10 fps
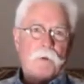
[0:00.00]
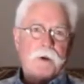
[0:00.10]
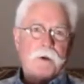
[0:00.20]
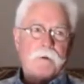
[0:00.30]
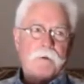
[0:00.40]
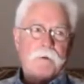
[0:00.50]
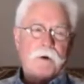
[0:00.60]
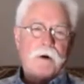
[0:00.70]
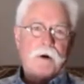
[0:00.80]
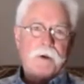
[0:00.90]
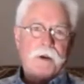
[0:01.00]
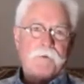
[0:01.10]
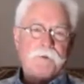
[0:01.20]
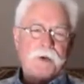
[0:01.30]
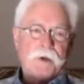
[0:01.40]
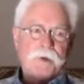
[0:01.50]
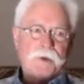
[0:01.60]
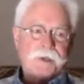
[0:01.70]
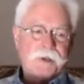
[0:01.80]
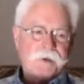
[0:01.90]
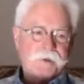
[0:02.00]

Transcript: what the hardening of judges